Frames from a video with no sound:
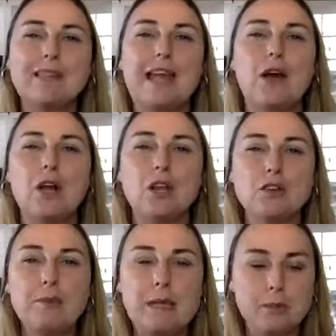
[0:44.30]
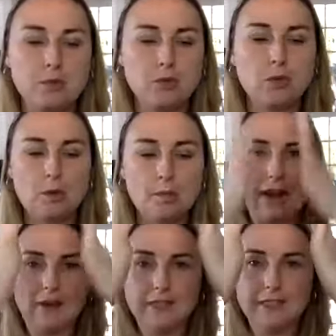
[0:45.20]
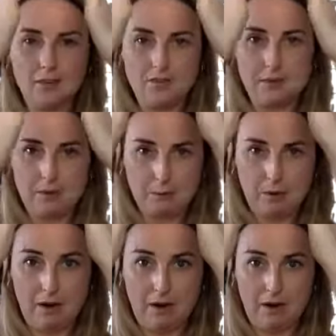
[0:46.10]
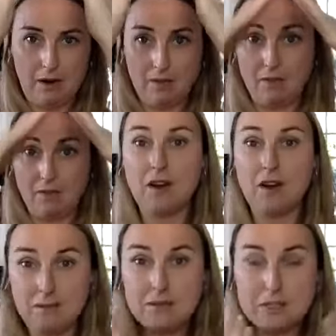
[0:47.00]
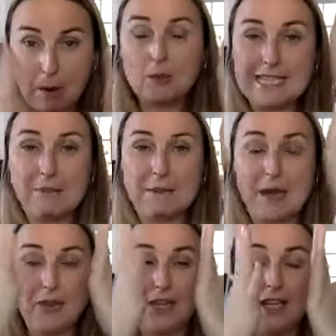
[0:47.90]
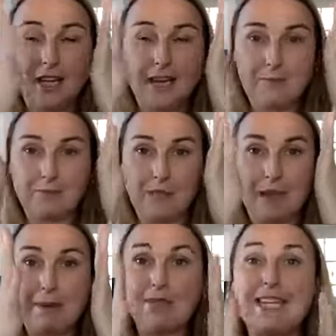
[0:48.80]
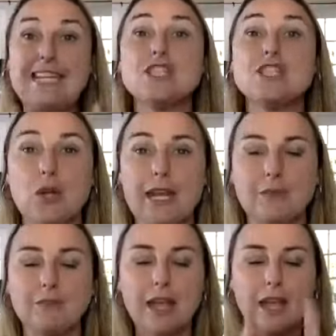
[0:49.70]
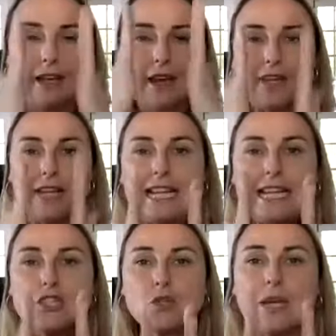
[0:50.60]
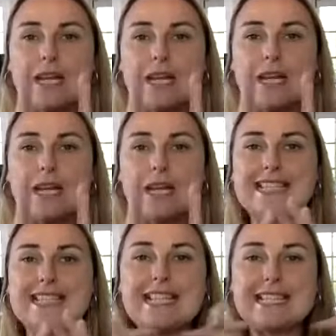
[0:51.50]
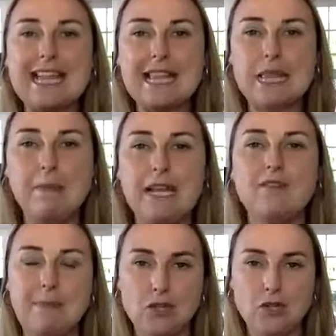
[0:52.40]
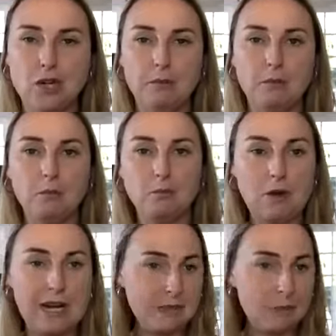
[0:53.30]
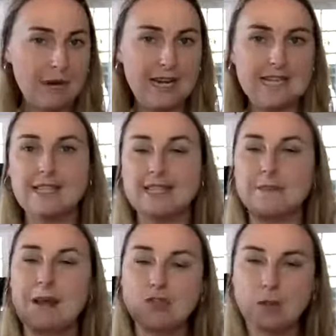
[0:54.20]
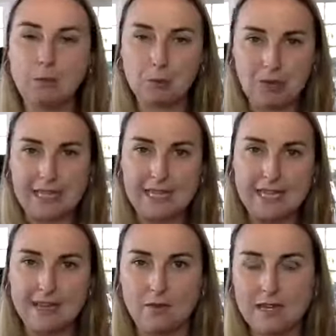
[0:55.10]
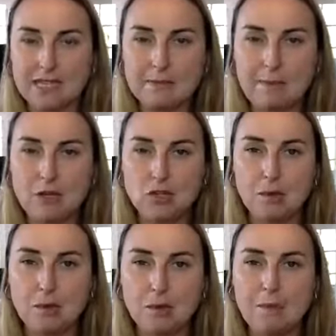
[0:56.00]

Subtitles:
Now, a lot of people talk about, obviously, I've spoken already about the needs tree. Now, the needs tree sits in the middle of this spectrum. Red at one end of the spectrum, green at the other end of the spectrum.